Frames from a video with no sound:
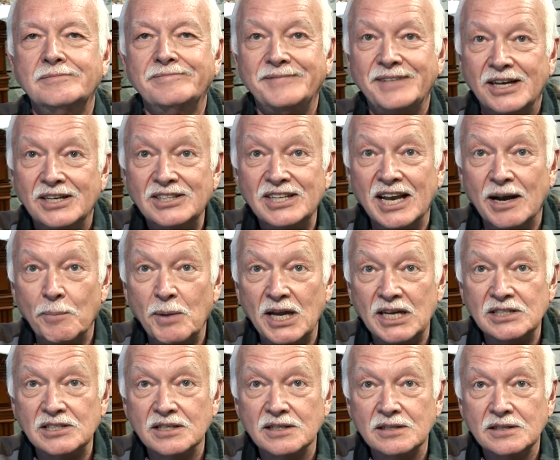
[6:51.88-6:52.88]
Isn't that
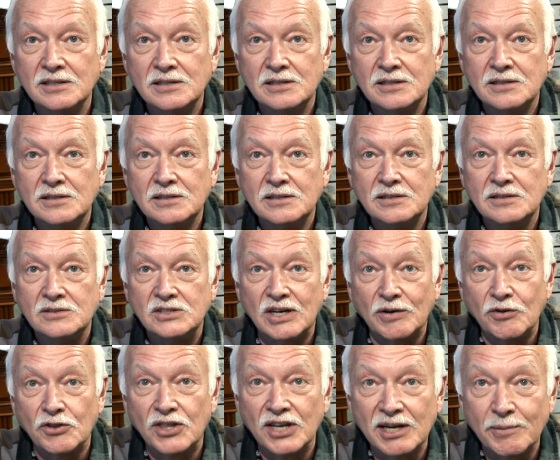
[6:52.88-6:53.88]
amazing? Did you ever
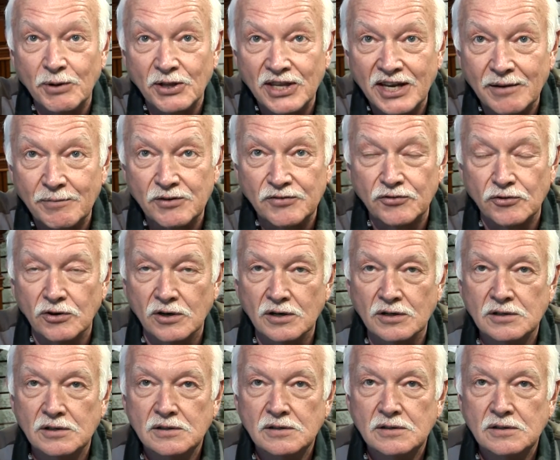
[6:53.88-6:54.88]
think about that before?
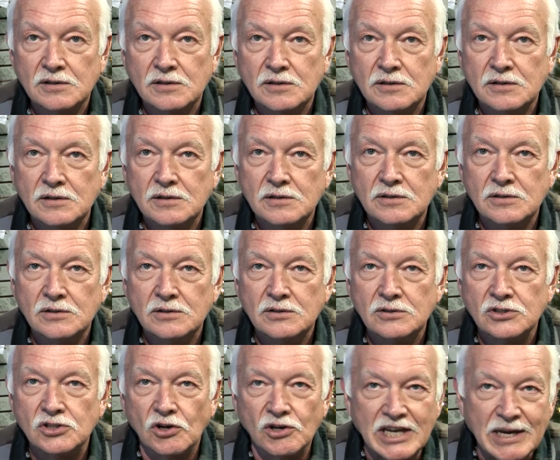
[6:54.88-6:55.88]

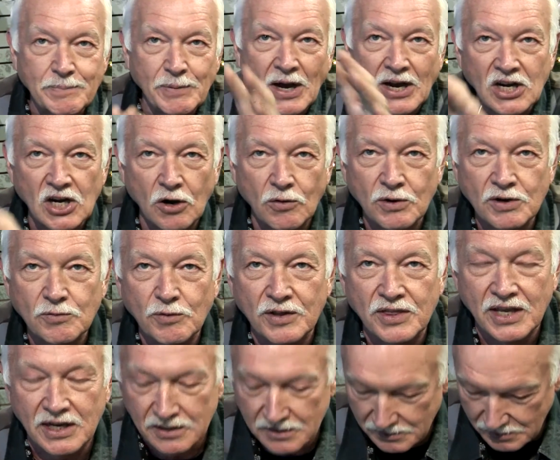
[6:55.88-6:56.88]
So keep on going with
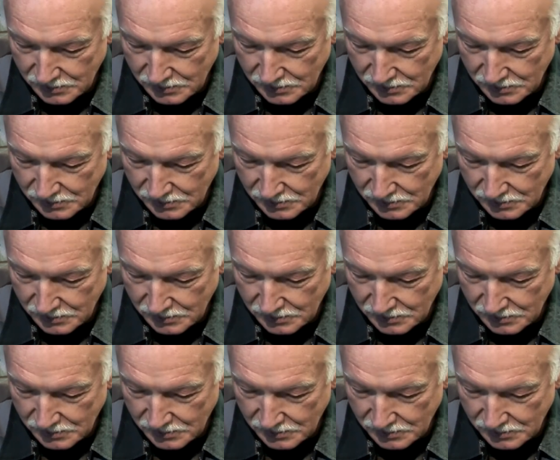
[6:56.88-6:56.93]
it.